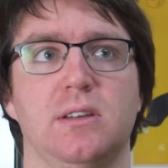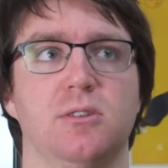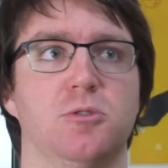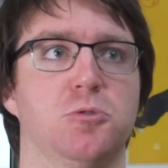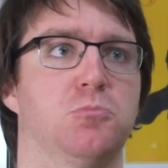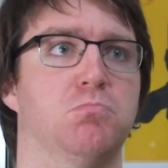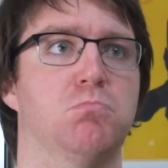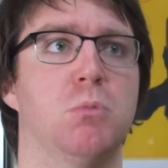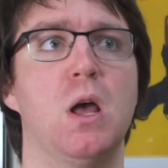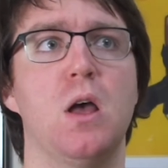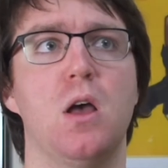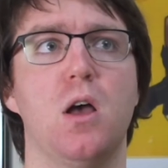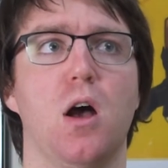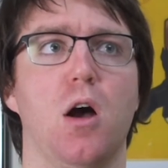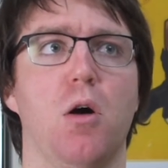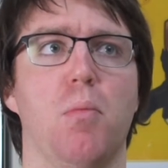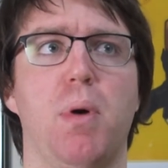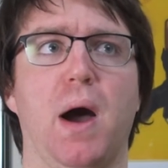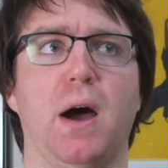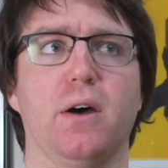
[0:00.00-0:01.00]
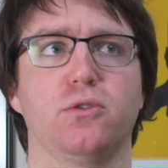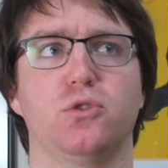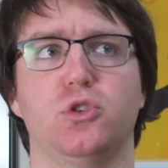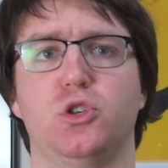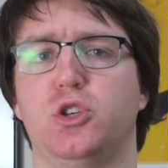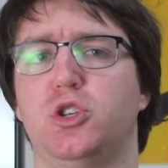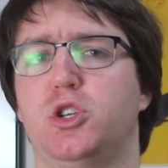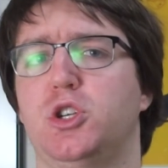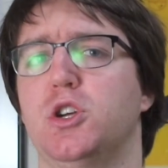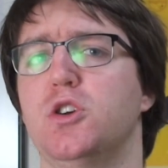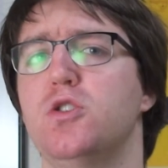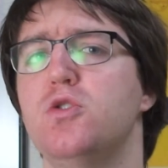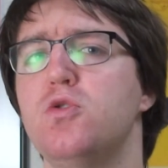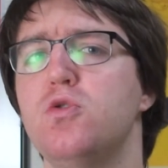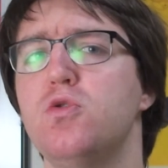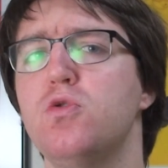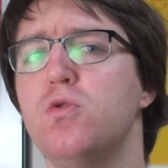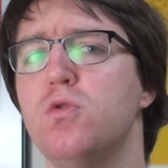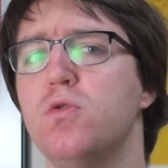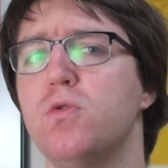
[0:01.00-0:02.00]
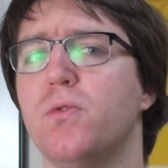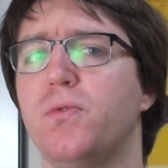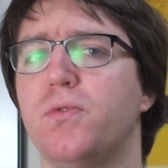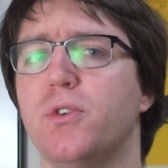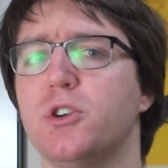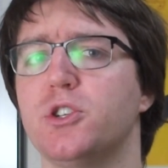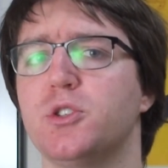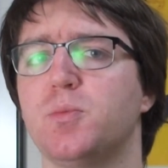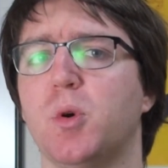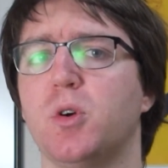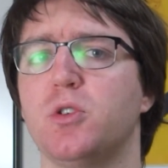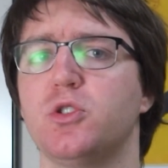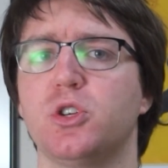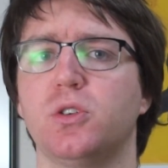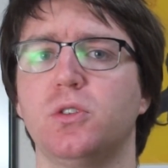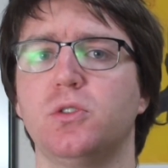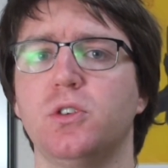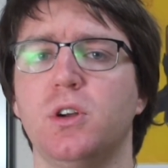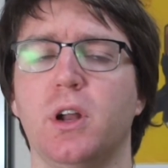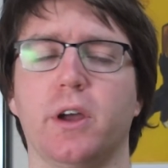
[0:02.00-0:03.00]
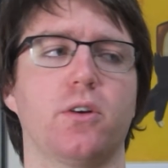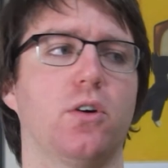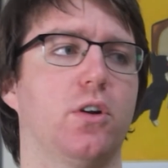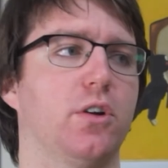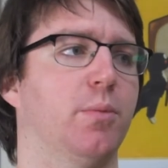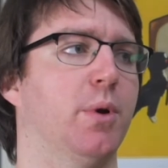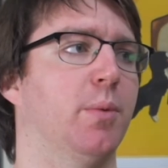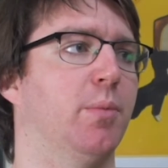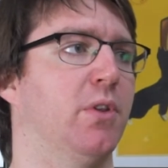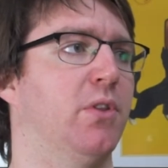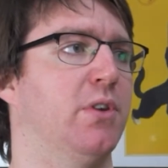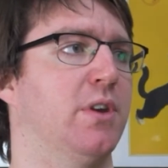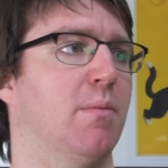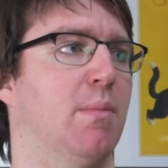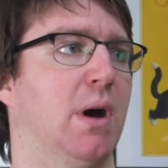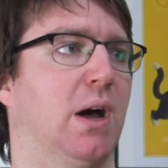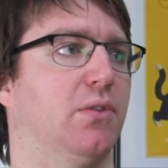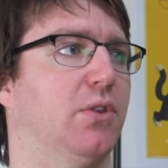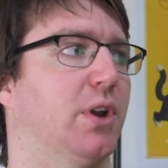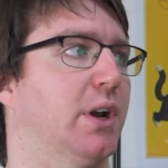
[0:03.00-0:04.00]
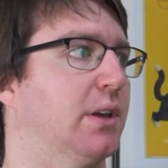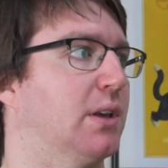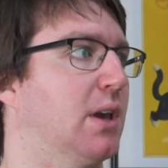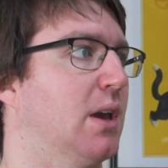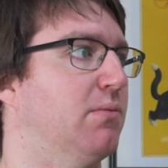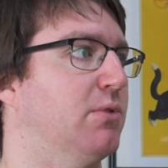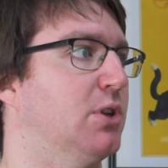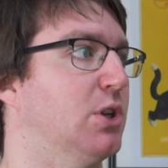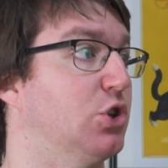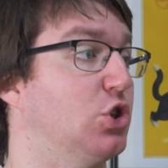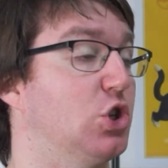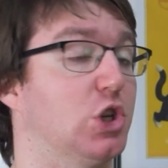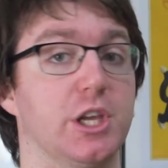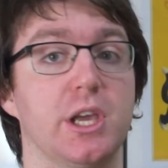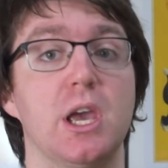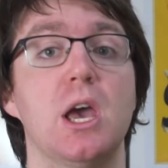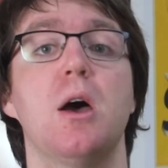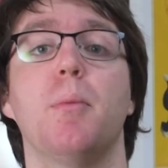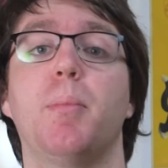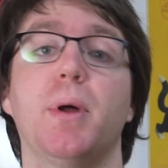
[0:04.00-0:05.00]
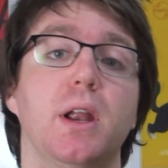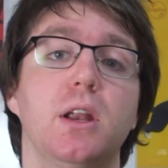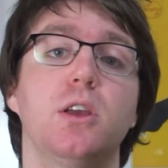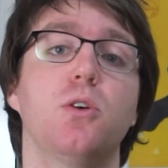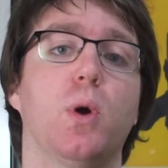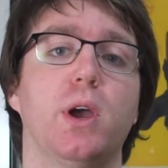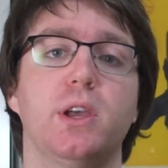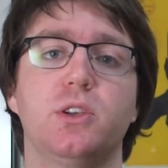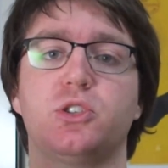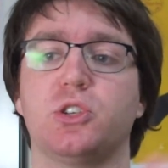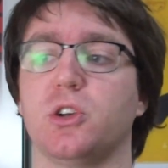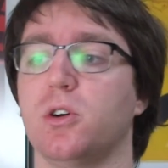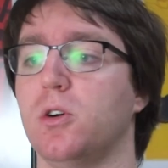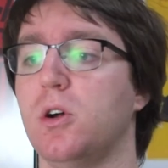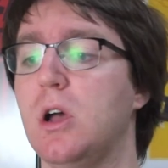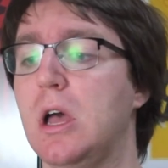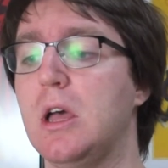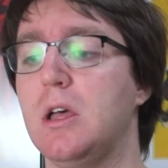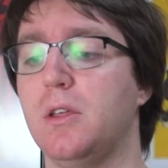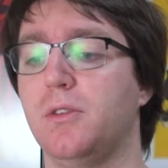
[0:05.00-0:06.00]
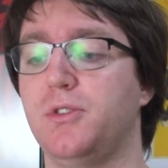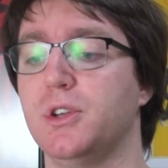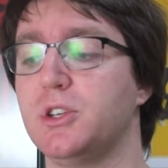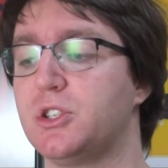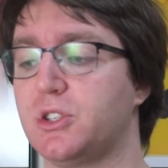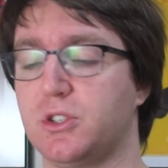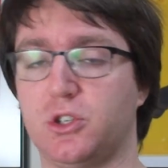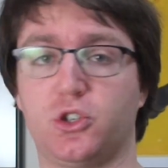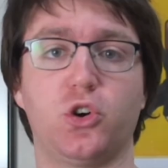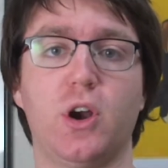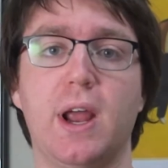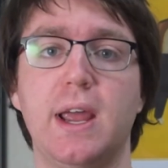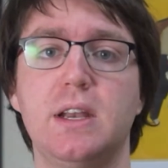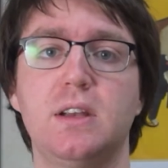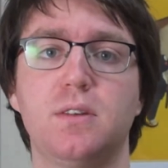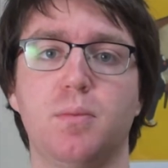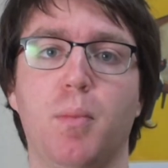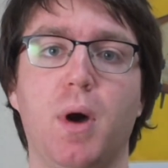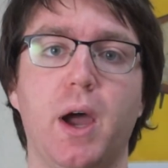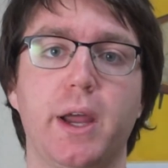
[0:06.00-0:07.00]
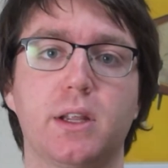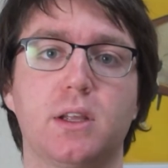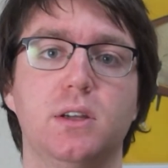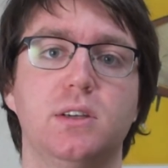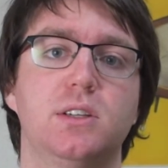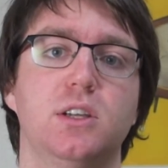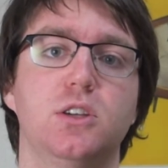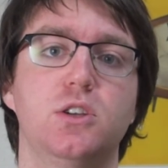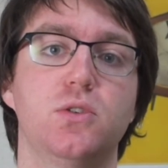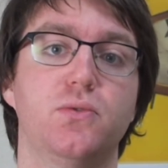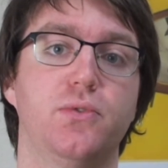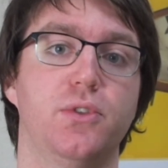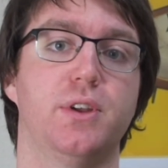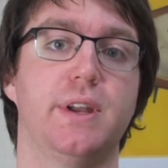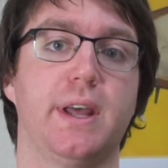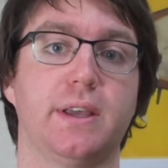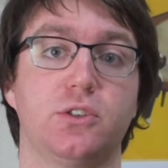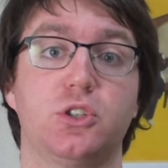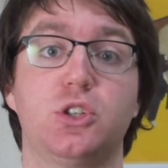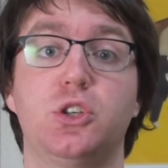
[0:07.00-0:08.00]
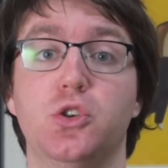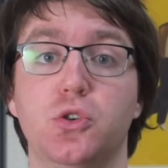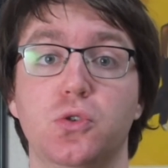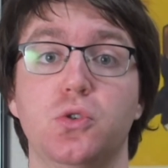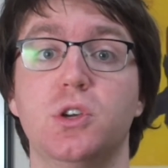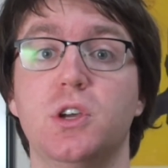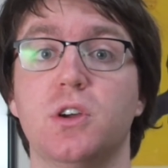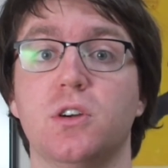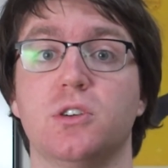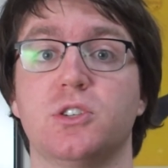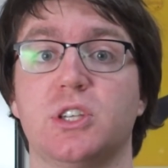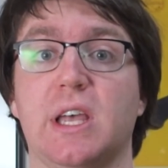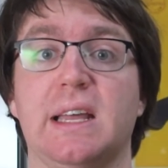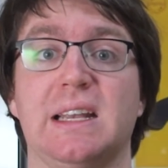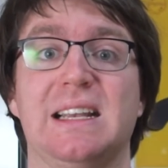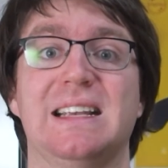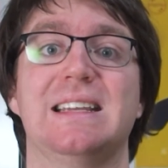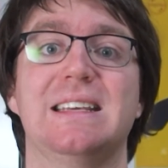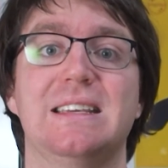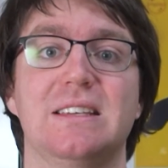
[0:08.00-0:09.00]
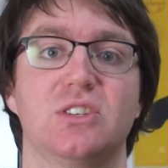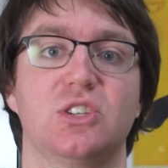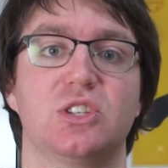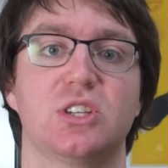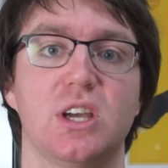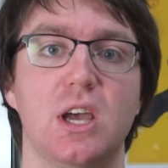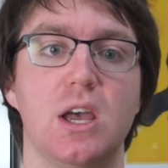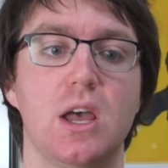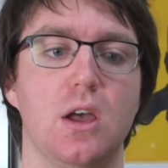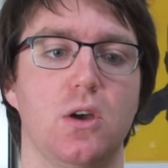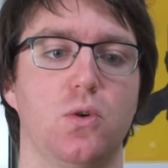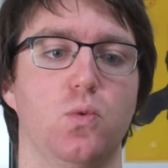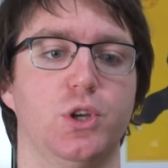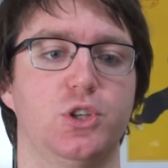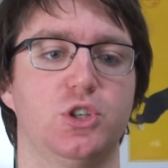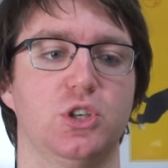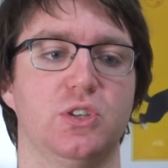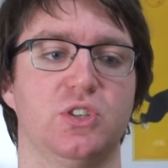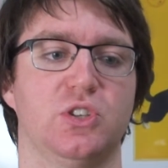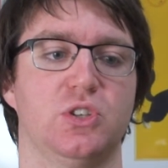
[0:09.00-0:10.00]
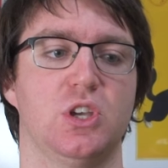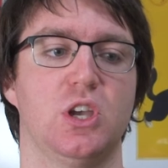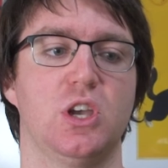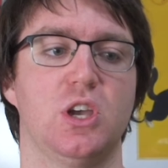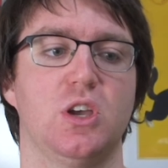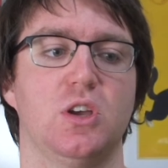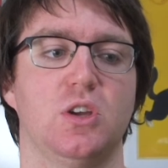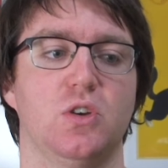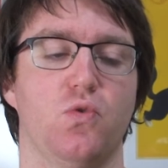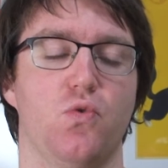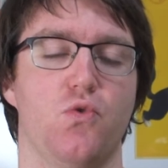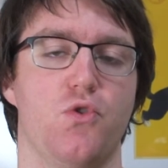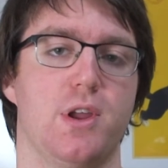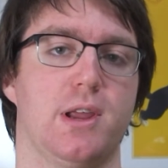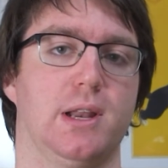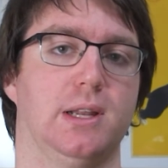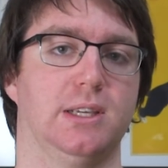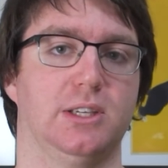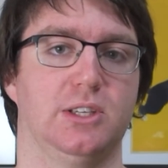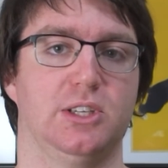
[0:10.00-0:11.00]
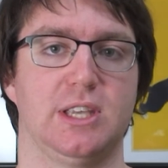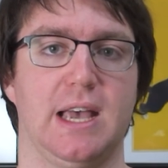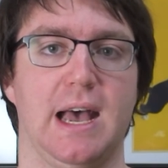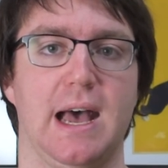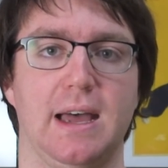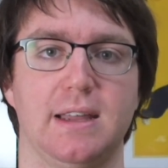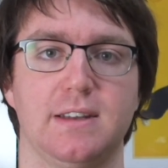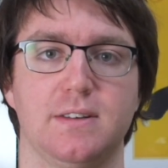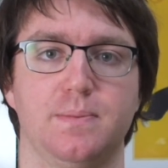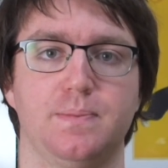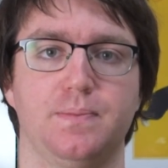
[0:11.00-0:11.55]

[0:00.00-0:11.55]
and about 2 firstborn children. I can't remember the amount that I gave initially. But anyway, so this trend might continue for the next 2 years at least, which is really sad.